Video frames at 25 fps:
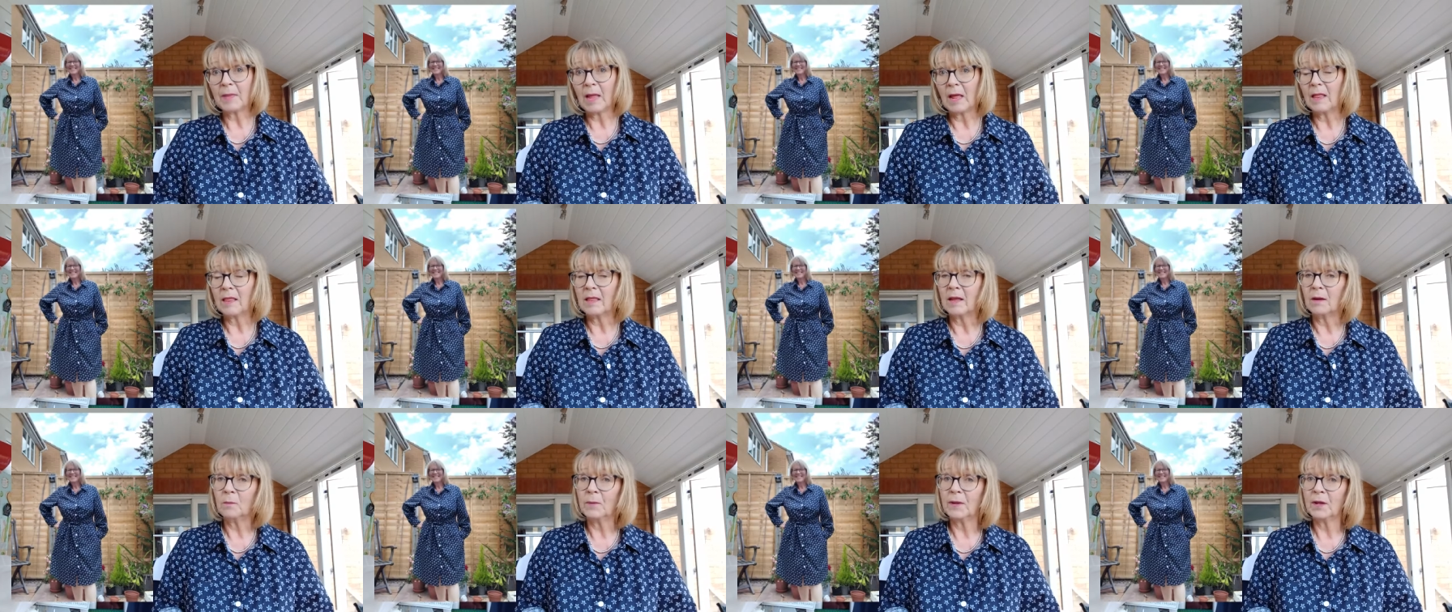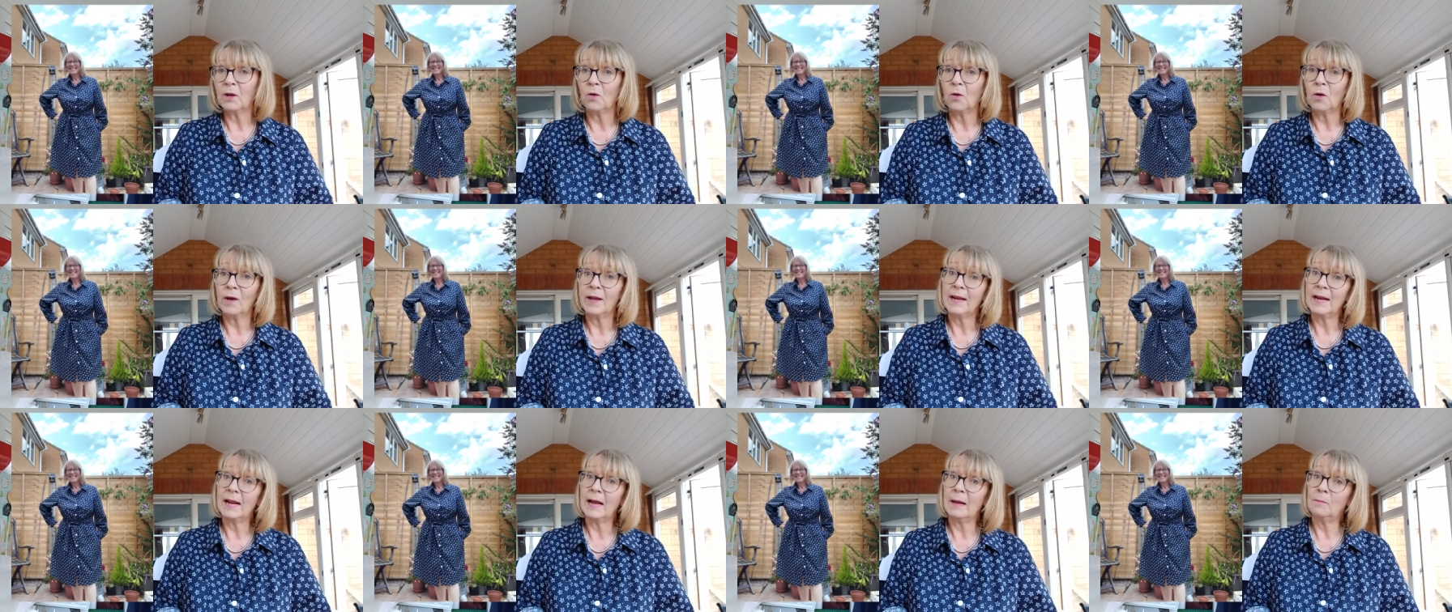that we
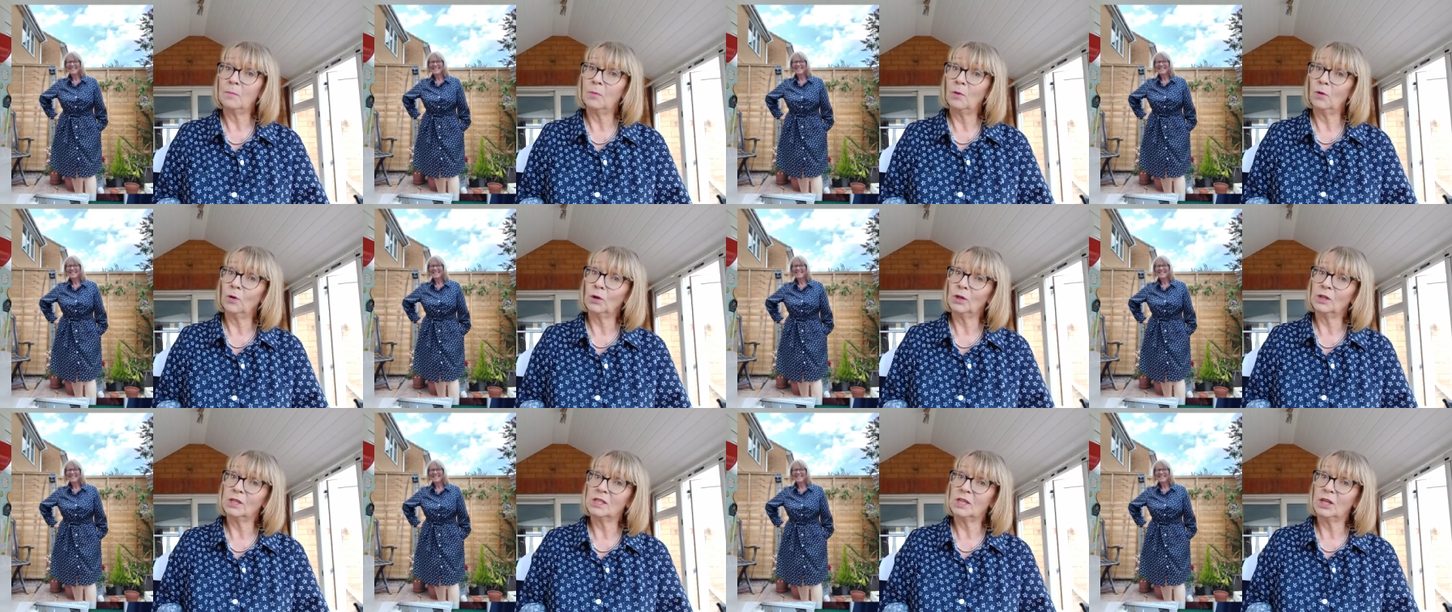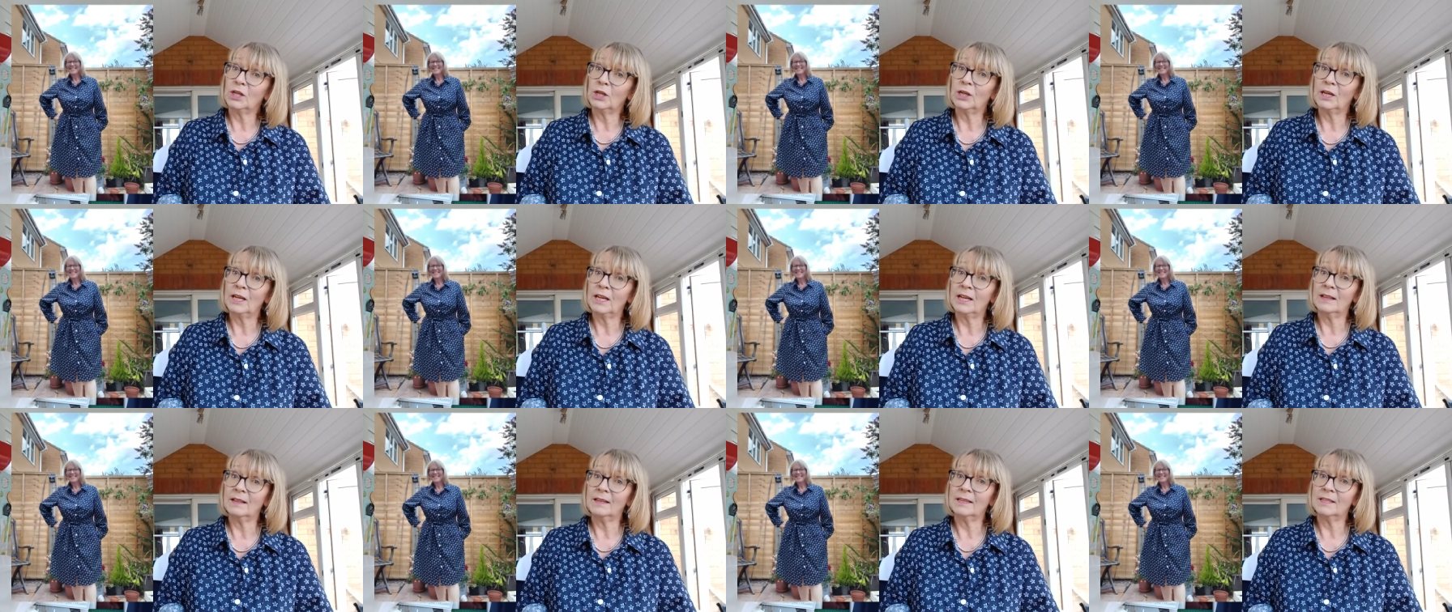got in our box
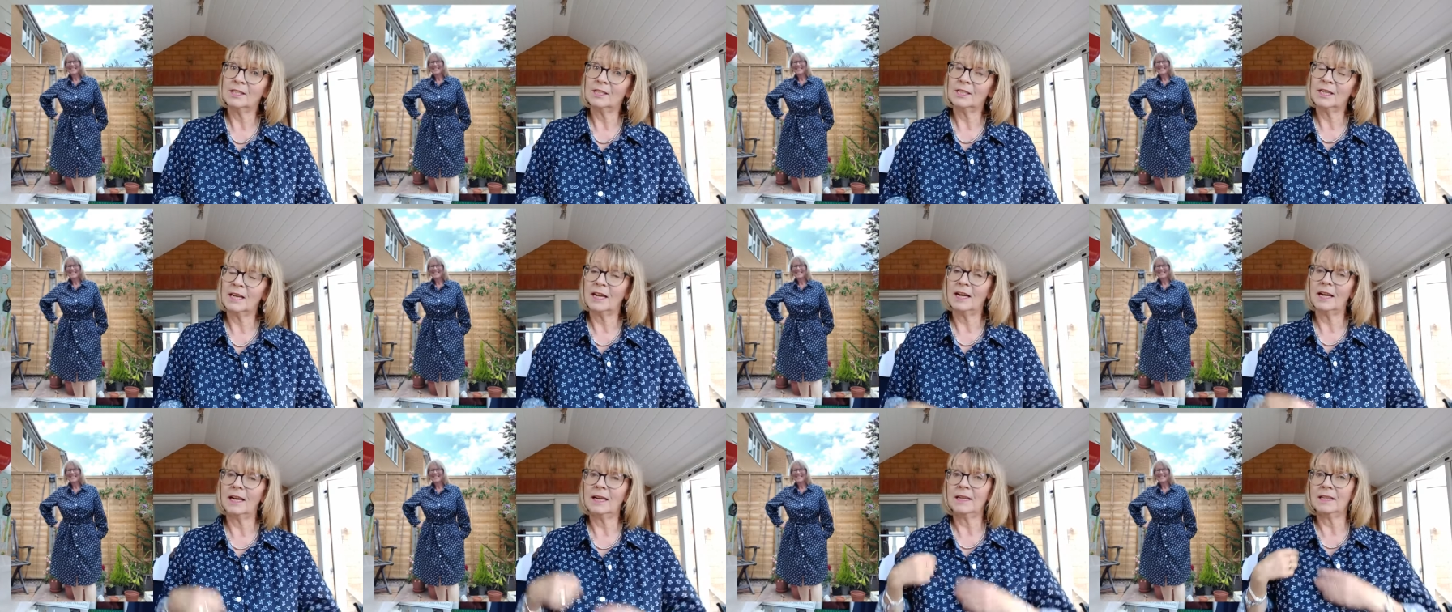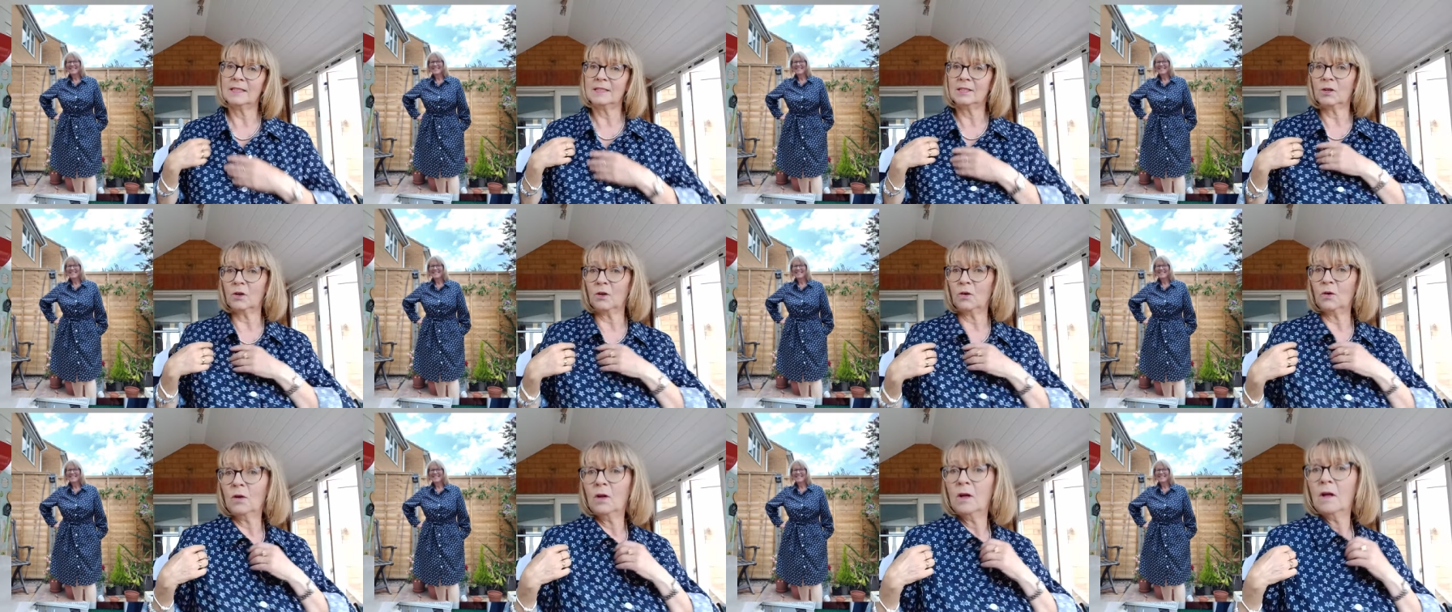earlier this year, and it's
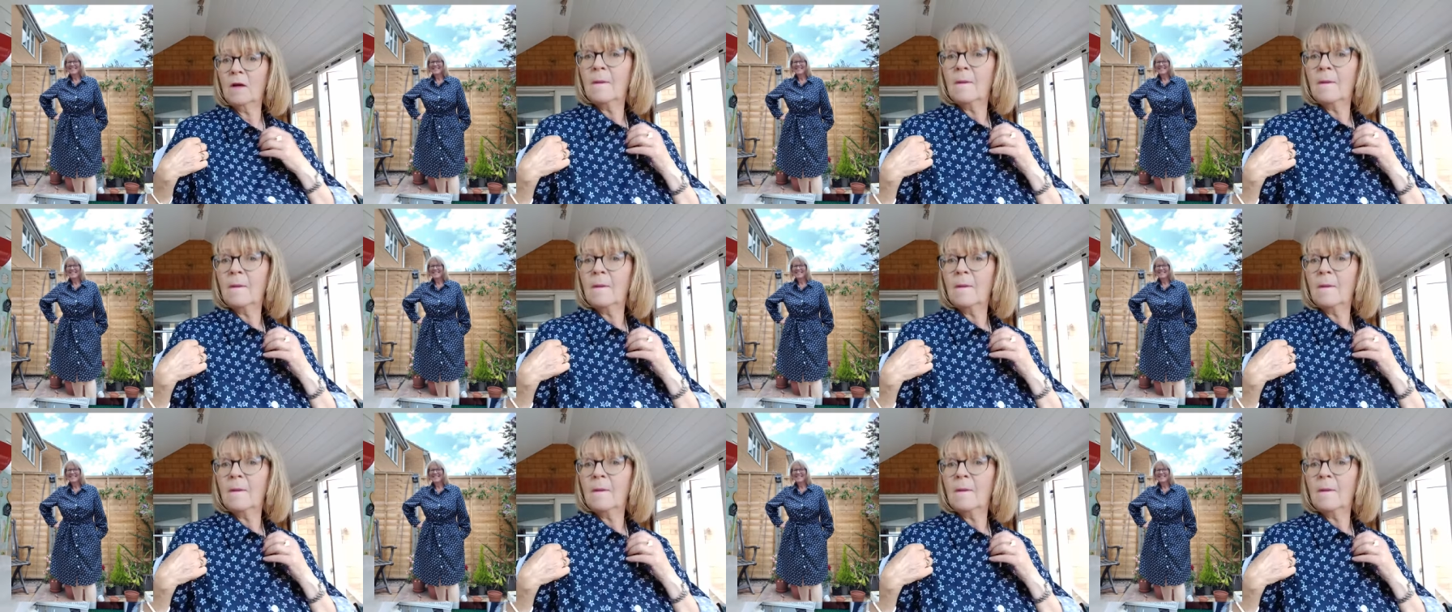got